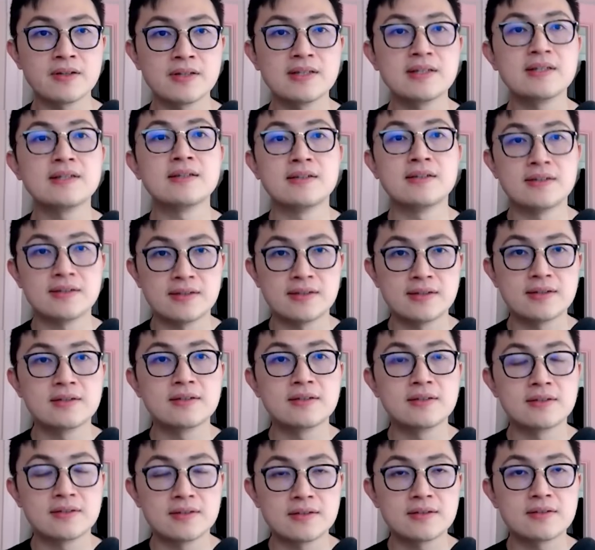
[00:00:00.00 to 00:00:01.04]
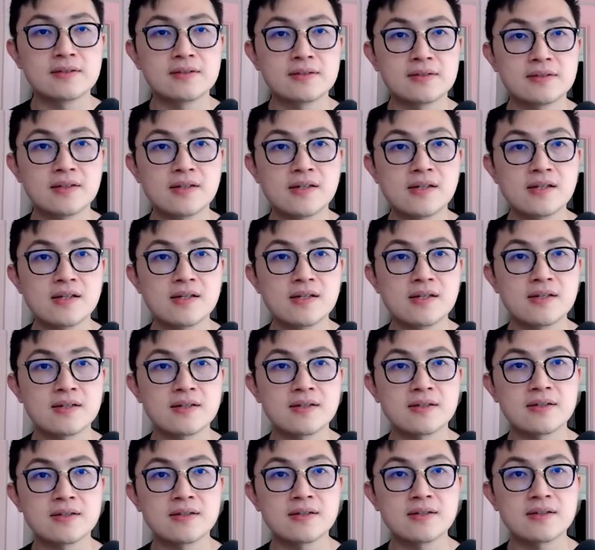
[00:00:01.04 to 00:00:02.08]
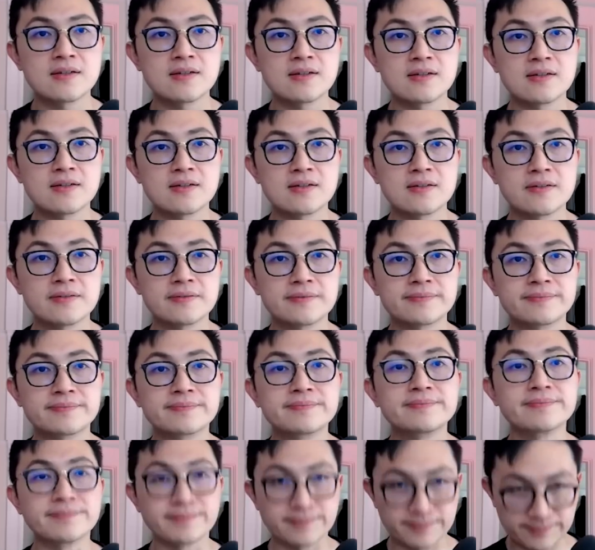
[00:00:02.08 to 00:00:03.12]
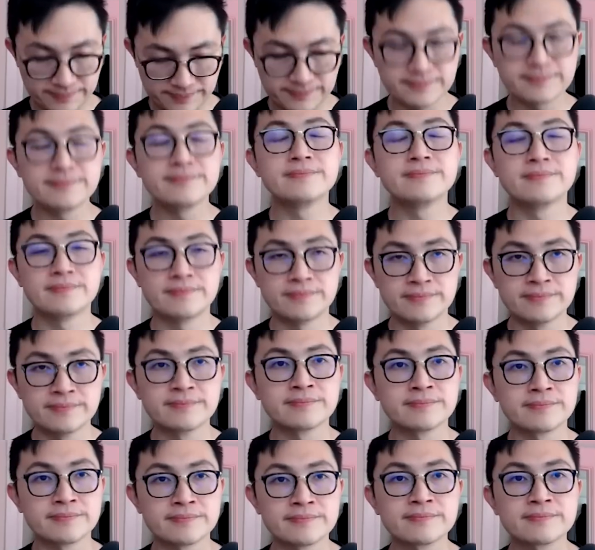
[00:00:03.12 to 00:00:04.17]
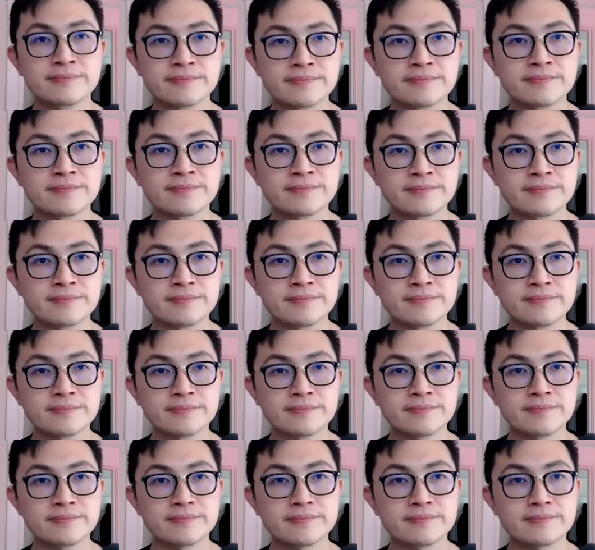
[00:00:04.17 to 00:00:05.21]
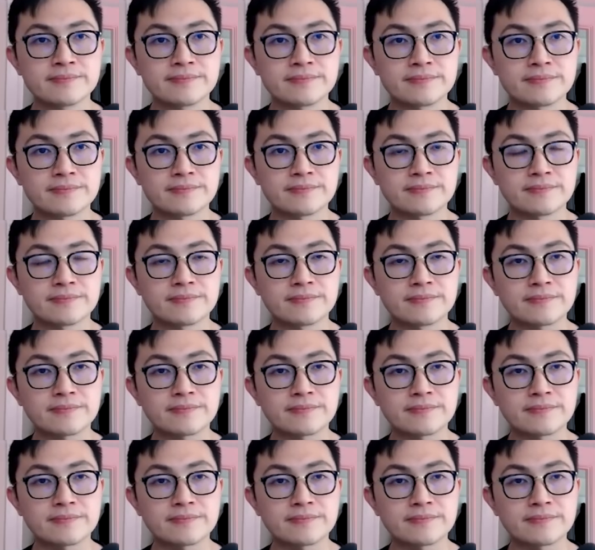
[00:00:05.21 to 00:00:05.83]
The person shown says nothing.